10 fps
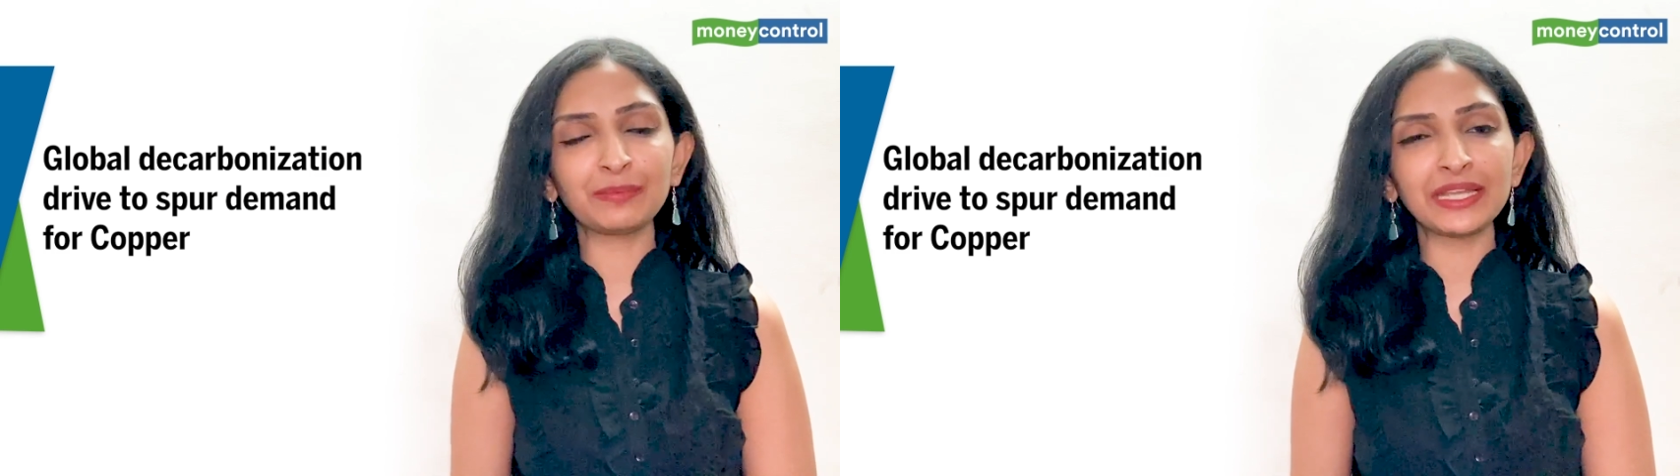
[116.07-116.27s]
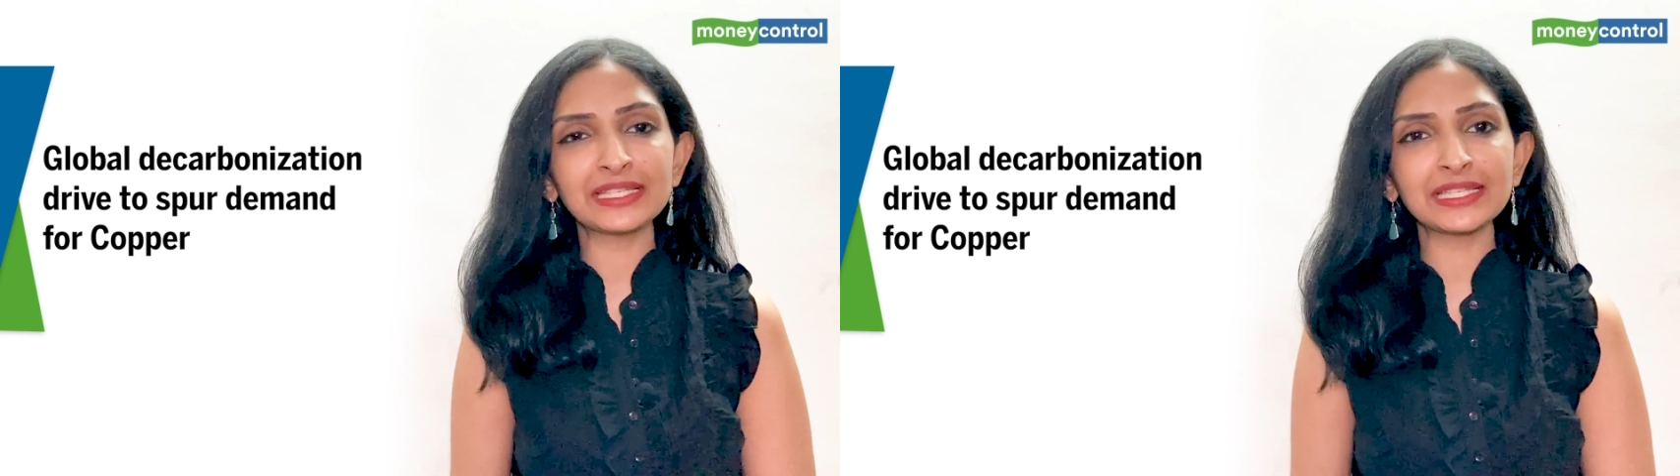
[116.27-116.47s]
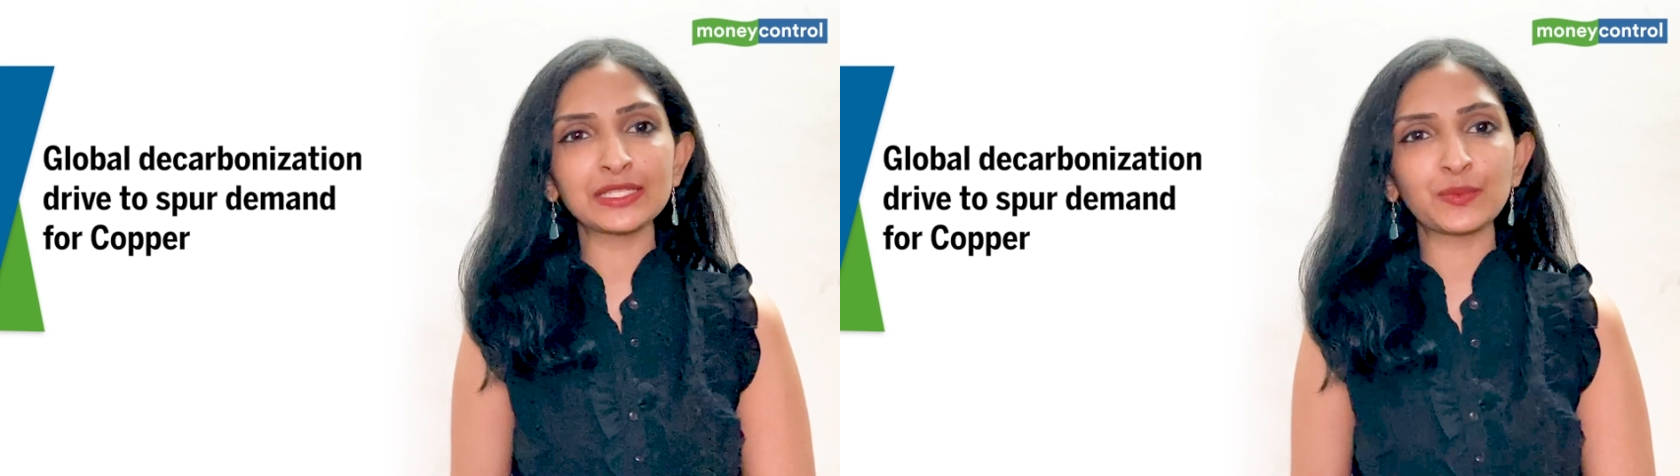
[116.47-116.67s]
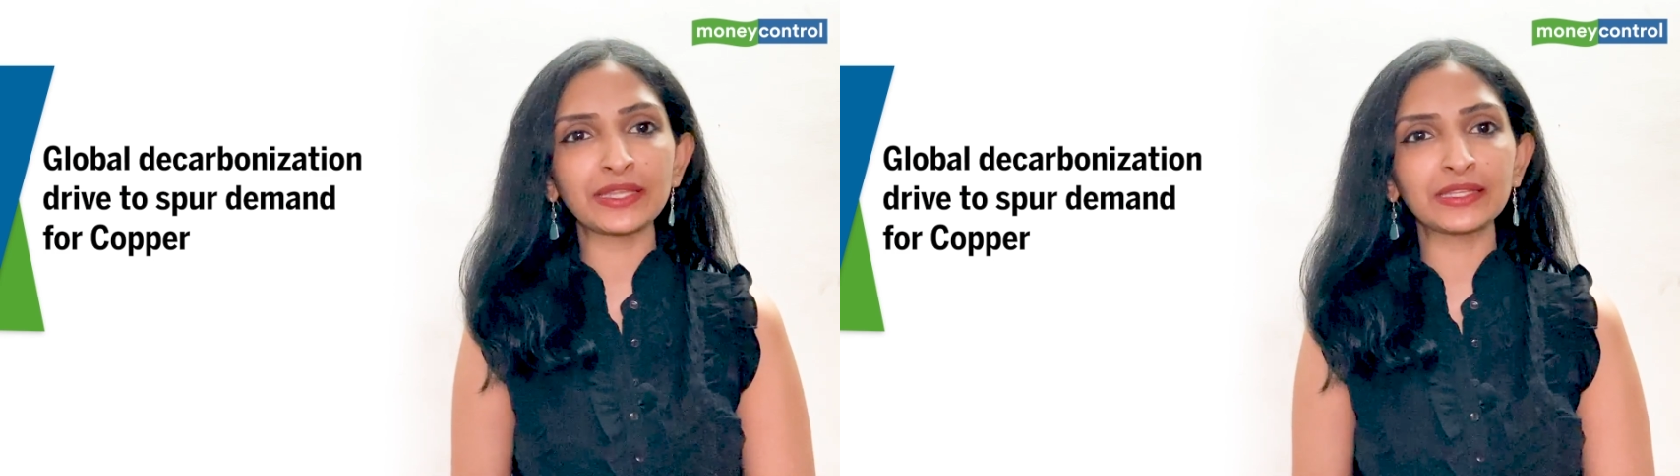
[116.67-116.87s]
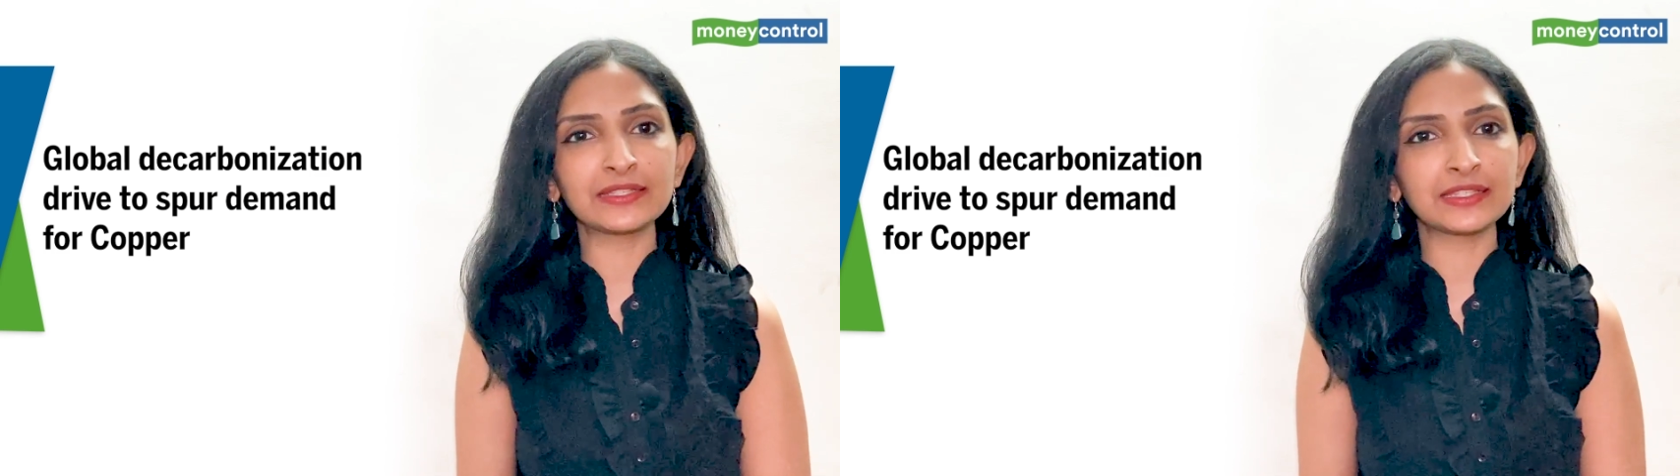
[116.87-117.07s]
in places,
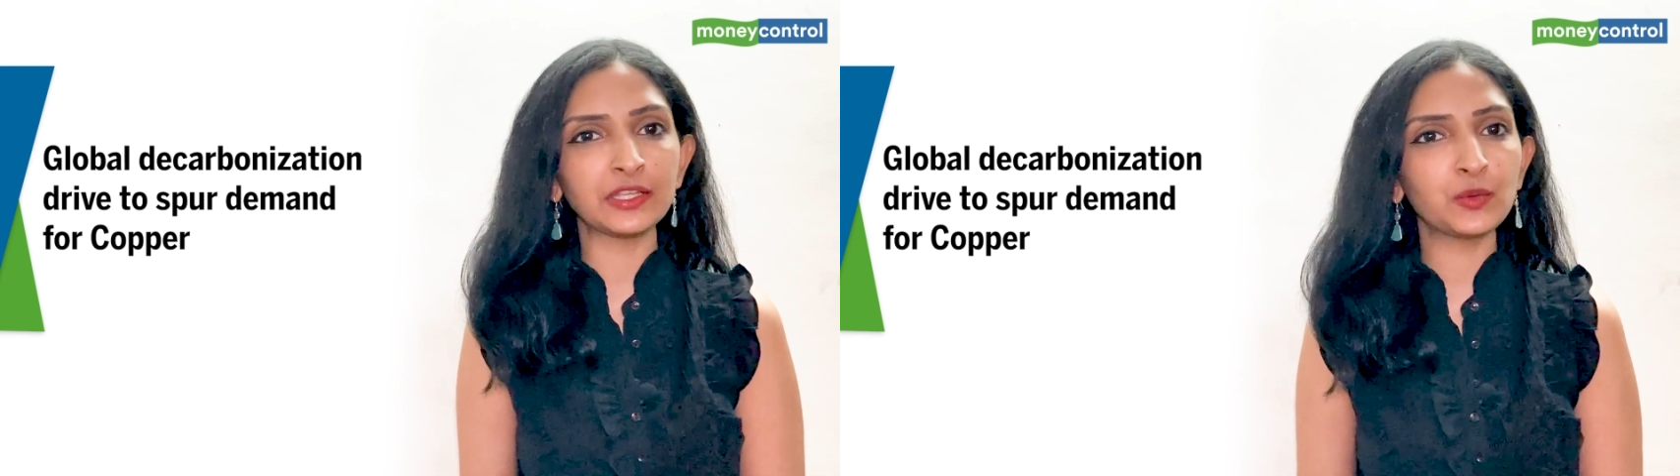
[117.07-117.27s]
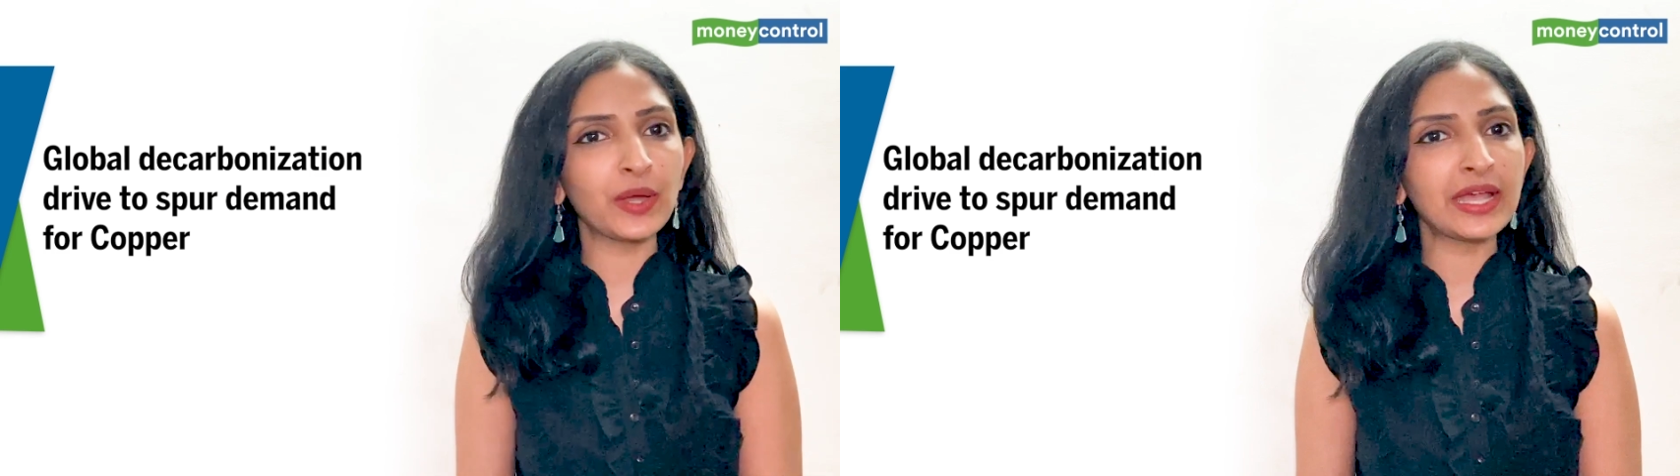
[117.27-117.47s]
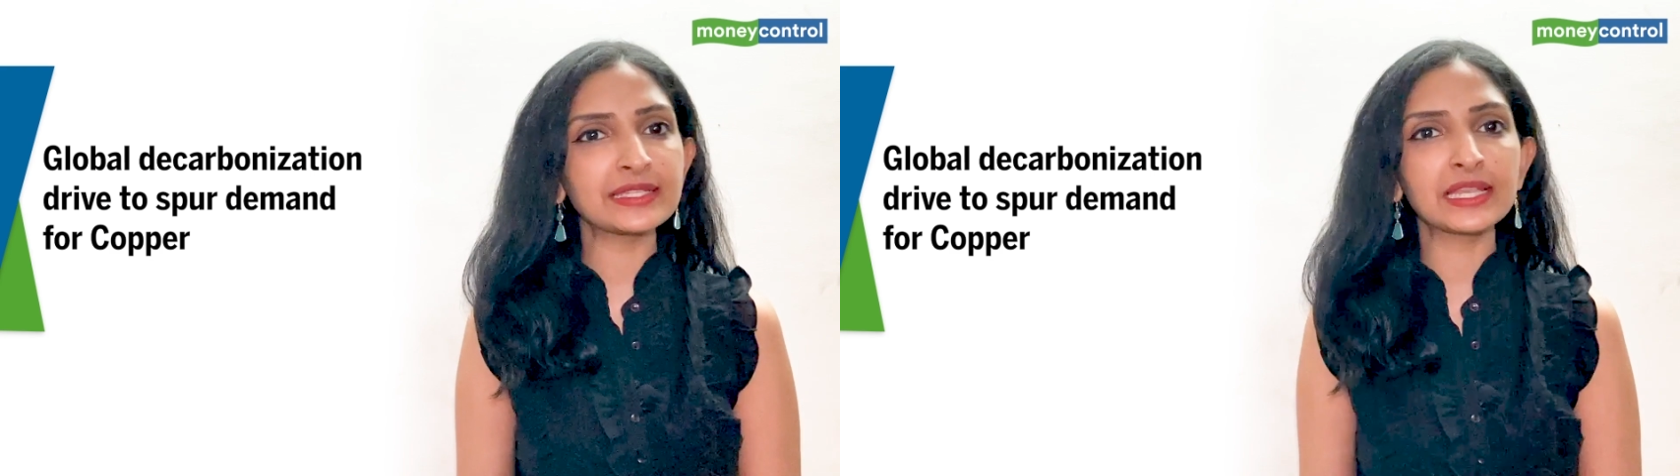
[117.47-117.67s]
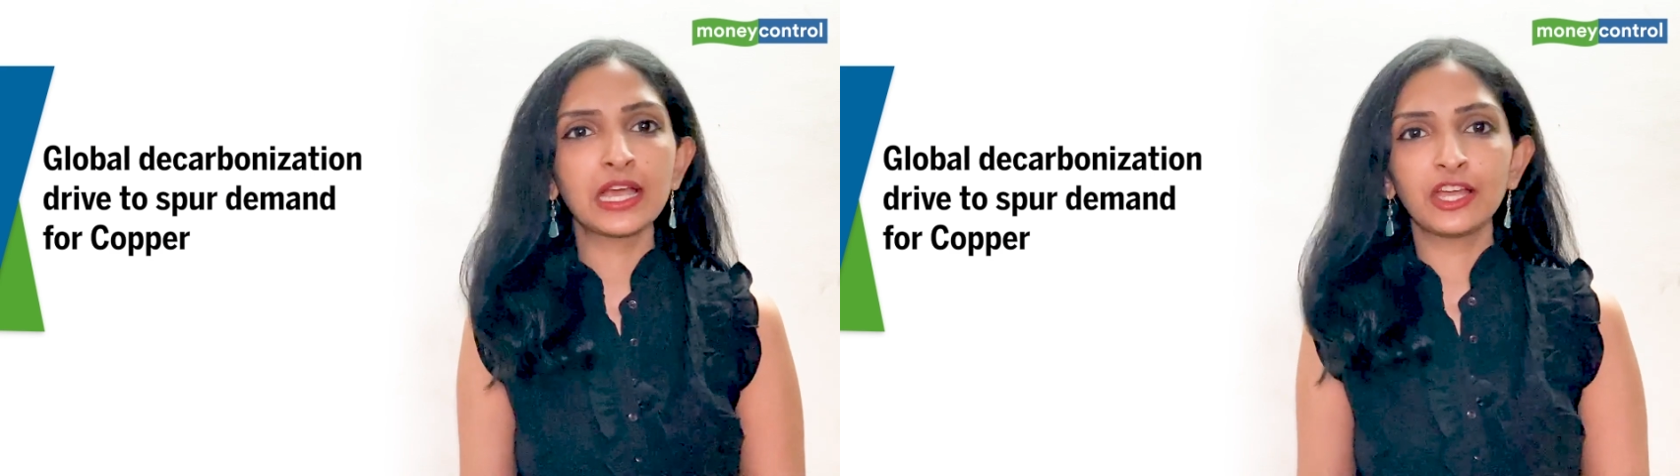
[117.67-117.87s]
whether it's the US,